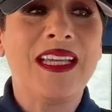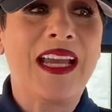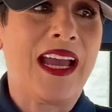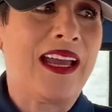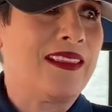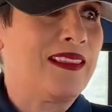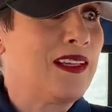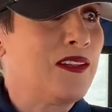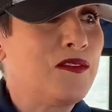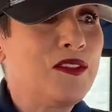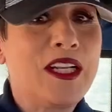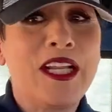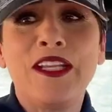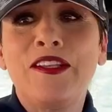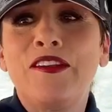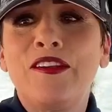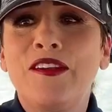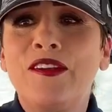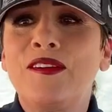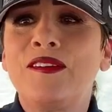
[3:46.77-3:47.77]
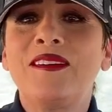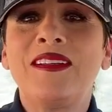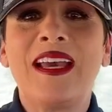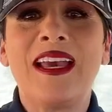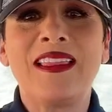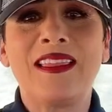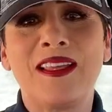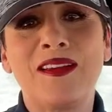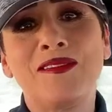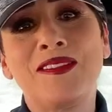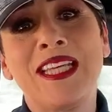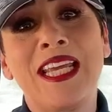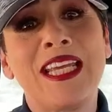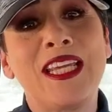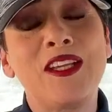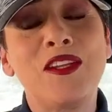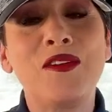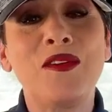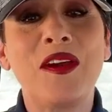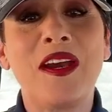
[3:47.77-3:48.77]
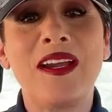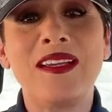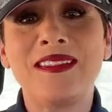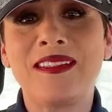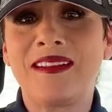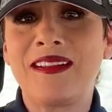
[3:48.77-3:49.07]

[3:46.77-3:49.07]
I love what I do. I love taking you guys